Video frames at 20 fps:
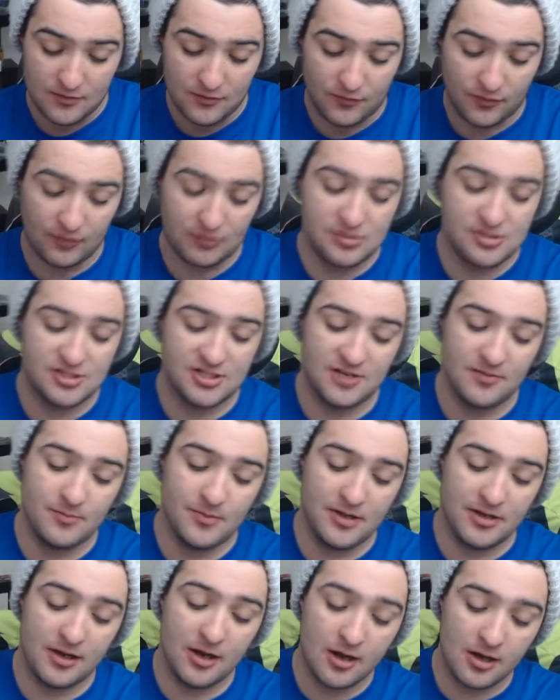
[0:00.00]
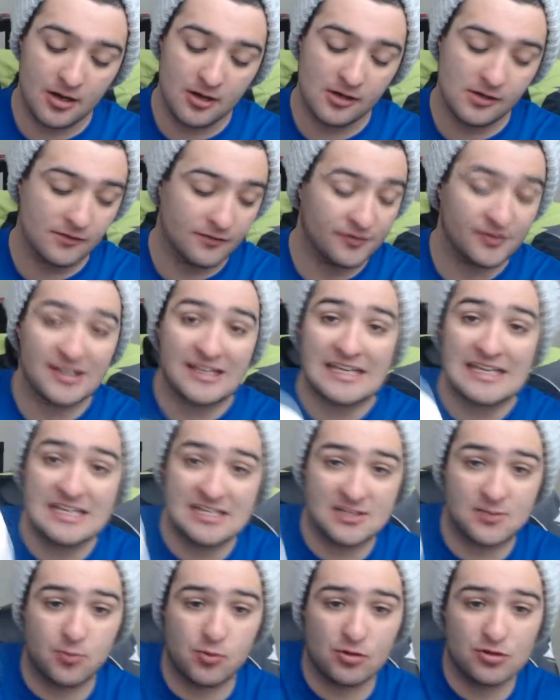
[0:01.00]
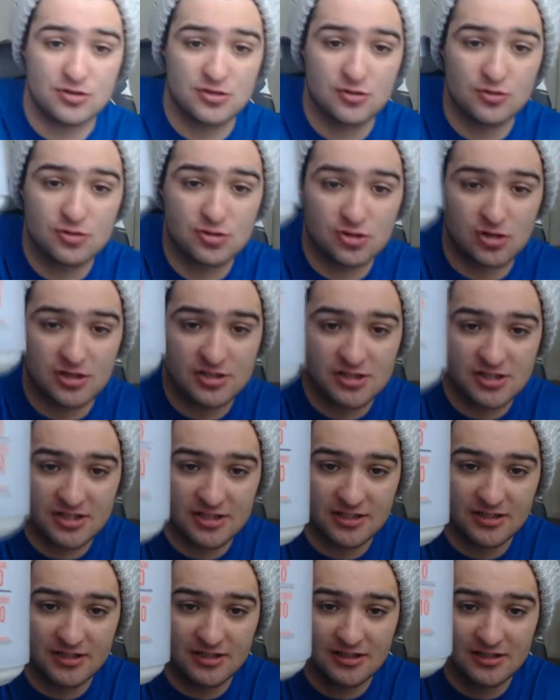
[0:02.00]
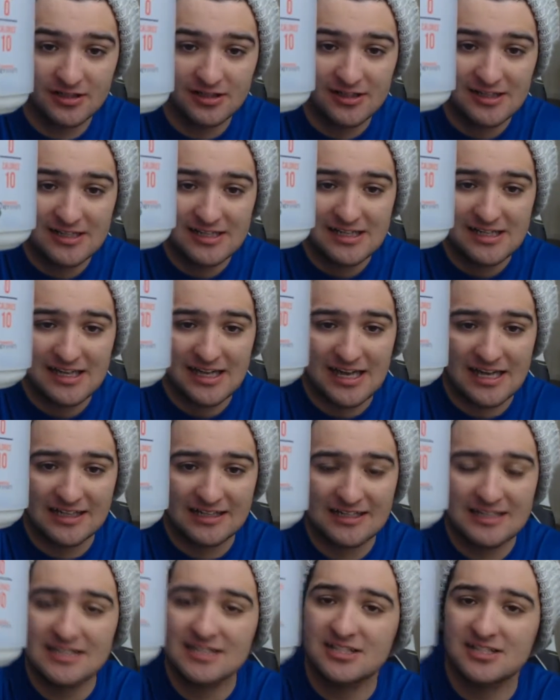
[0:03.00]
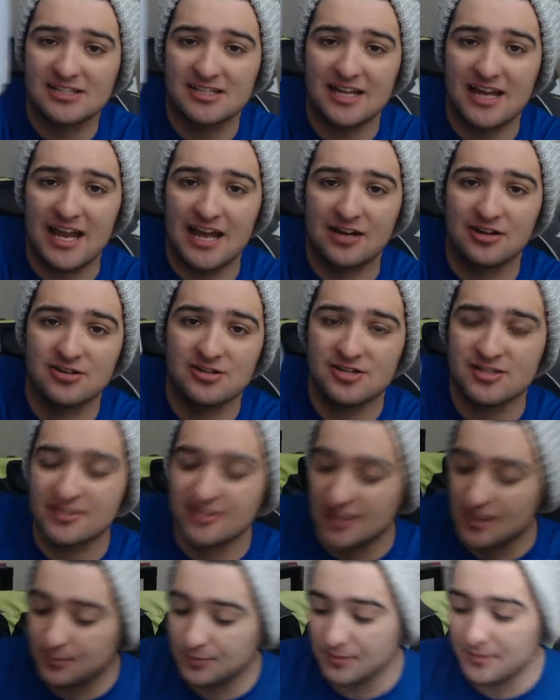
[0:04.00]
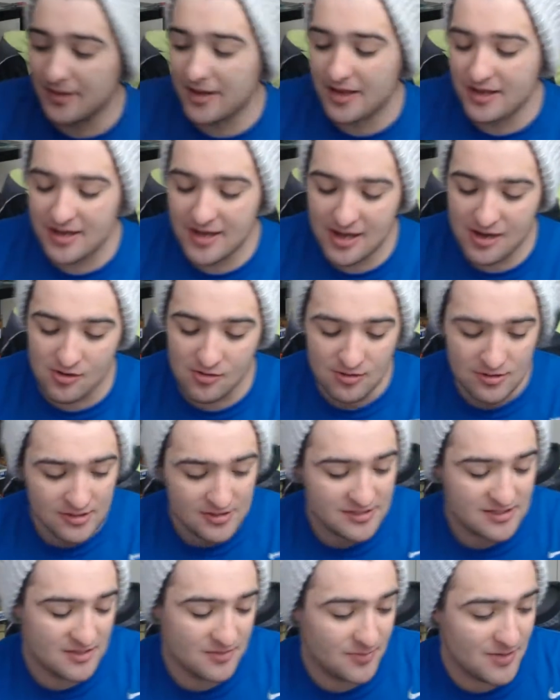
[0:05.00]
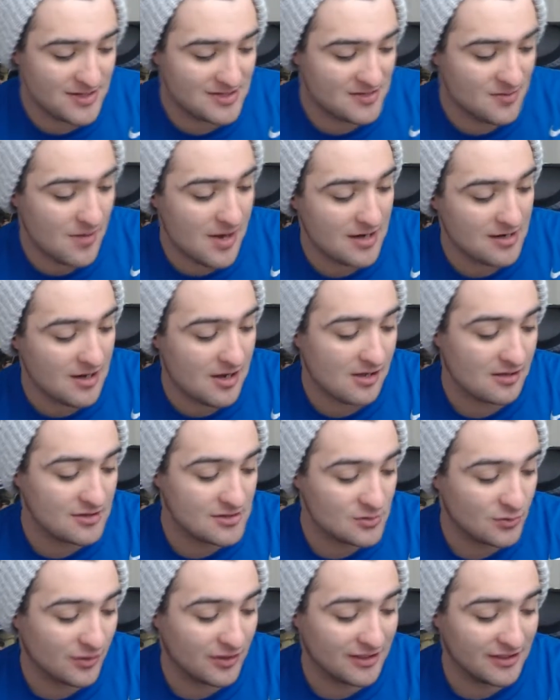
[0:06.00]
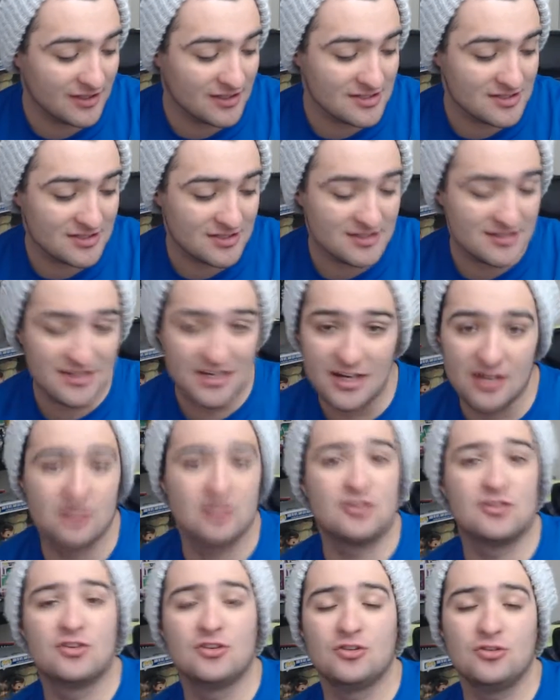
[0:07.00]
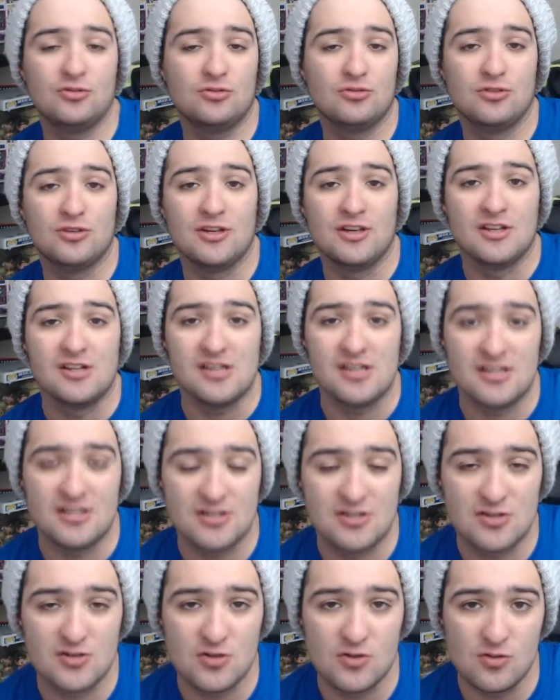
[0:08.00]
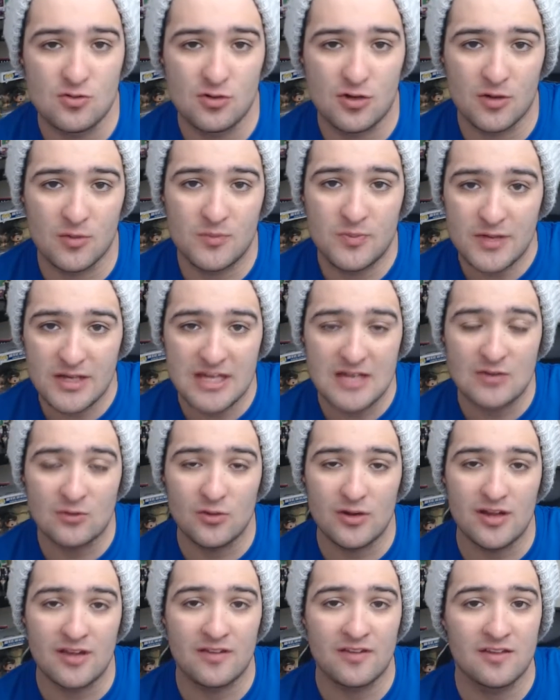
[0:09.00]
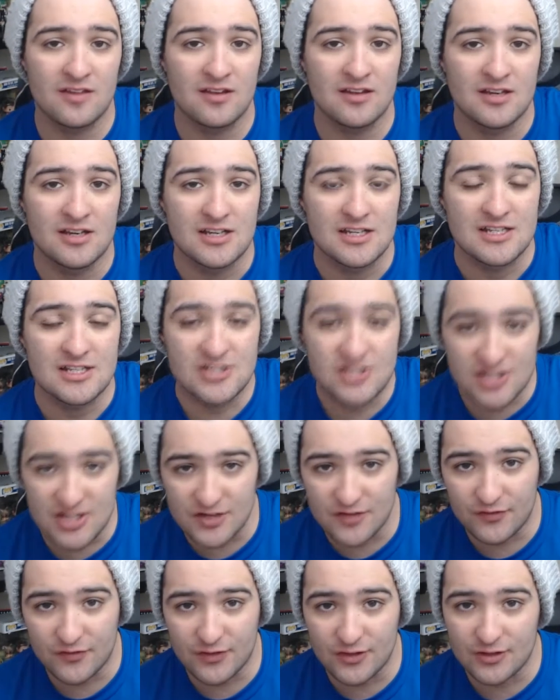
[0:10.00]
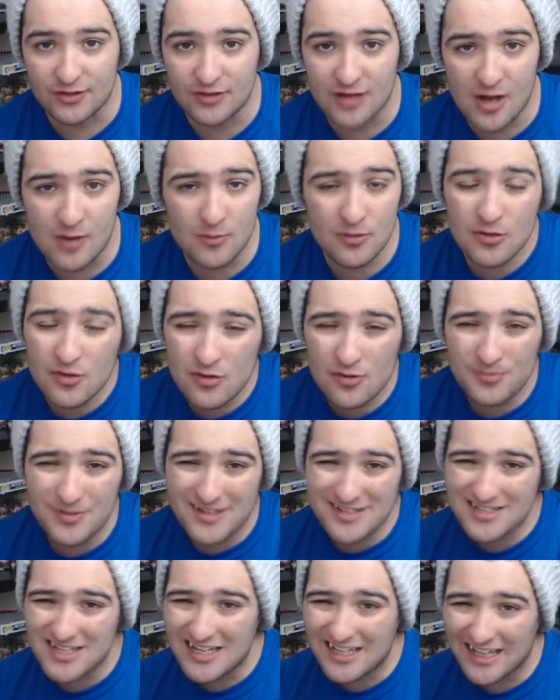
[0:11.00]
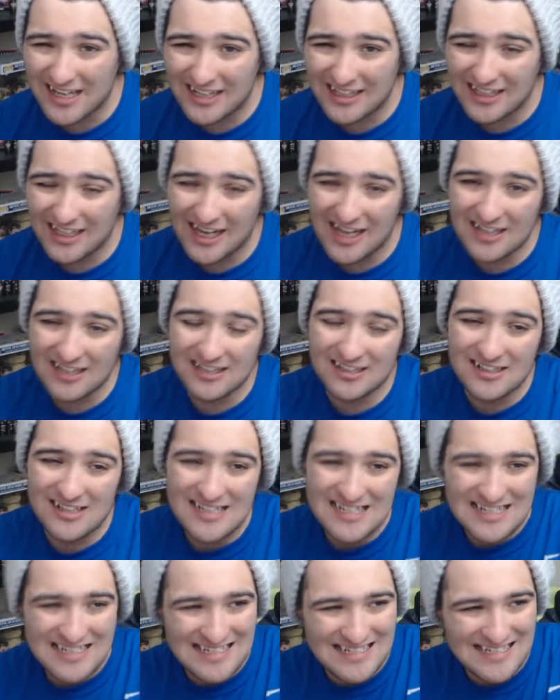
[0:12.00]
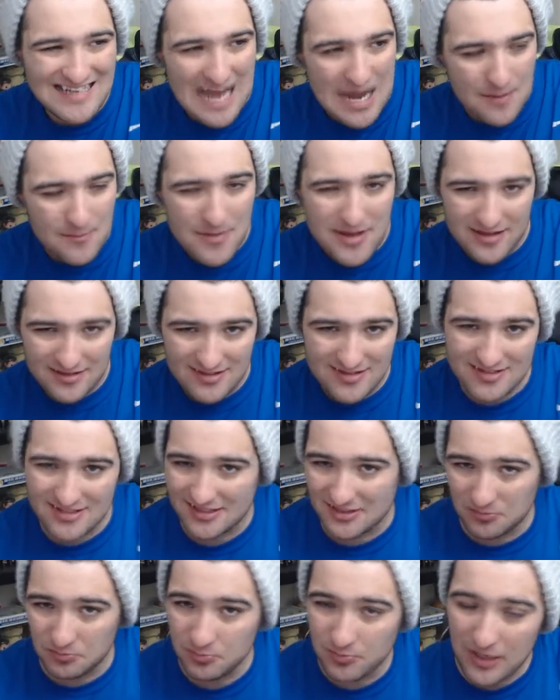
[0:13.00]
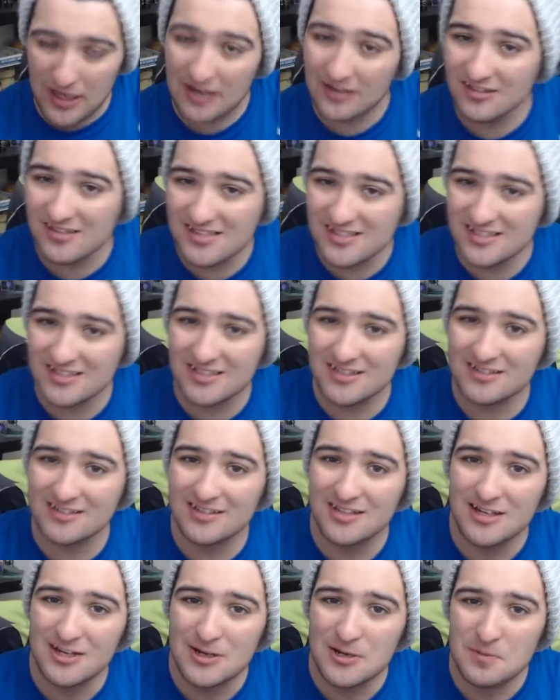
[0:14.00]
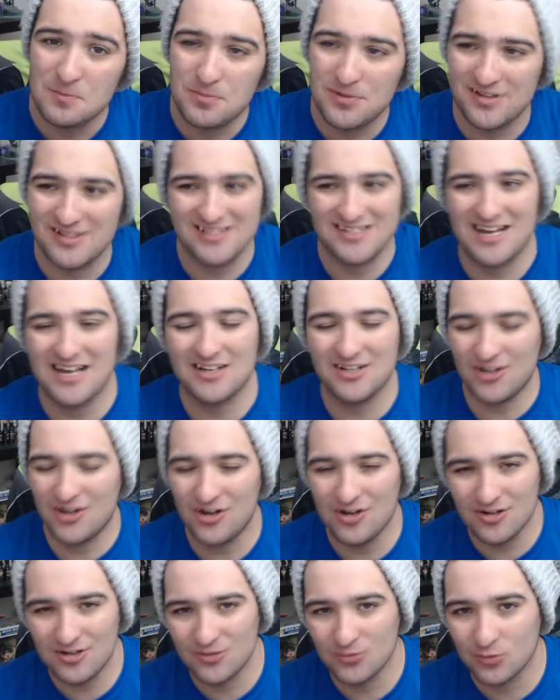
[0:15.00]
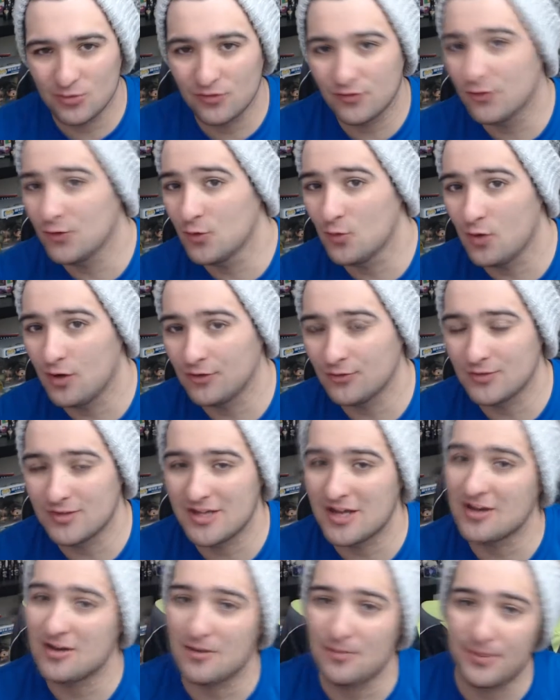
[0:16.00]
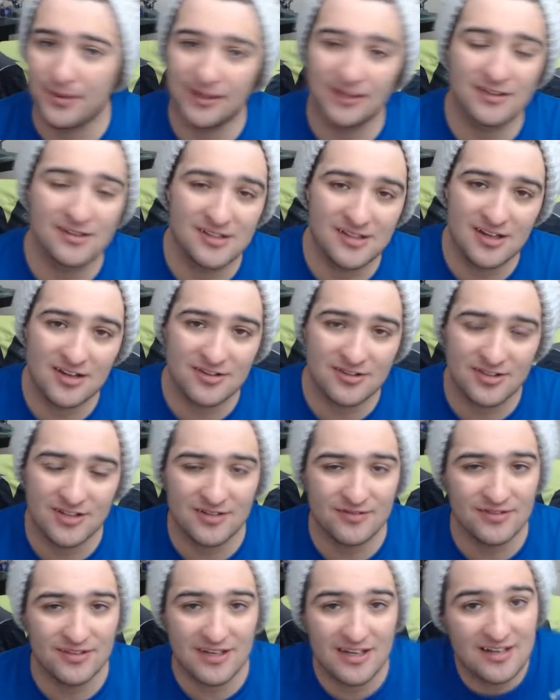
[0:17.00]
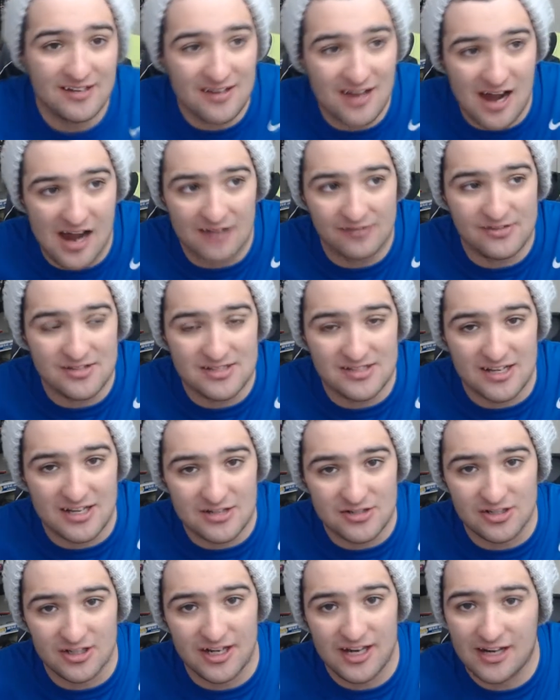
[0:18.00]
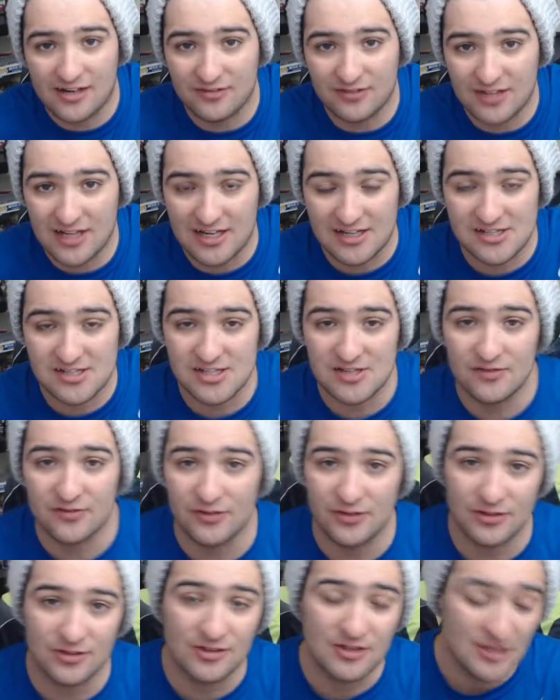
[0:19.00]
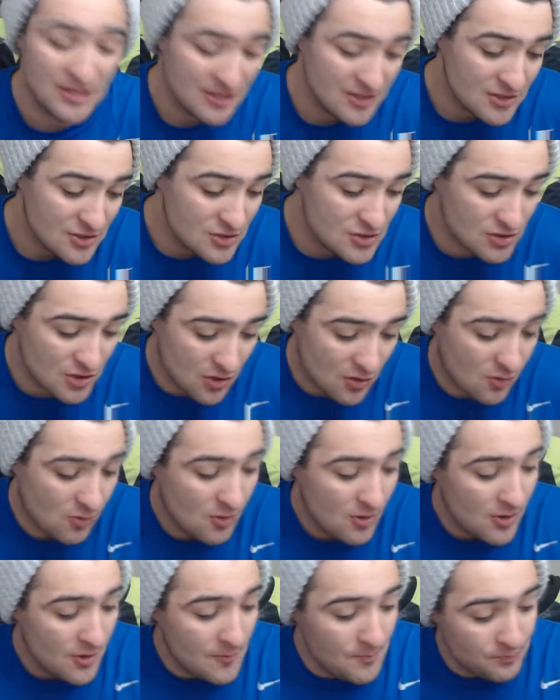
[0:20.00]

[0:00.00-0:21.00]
first shipment of Key Sports Nutrition Ignition Energy Supplement. Now, to the best of my knowledge, what Ignition is here to do is to compete with G Fuel. Now, I'm going to do the best I can to kind of not make this a comparison, but it's kind of hard to review one without comparing the other, given that obviously I drink a heck of a lot of G Fuel. So,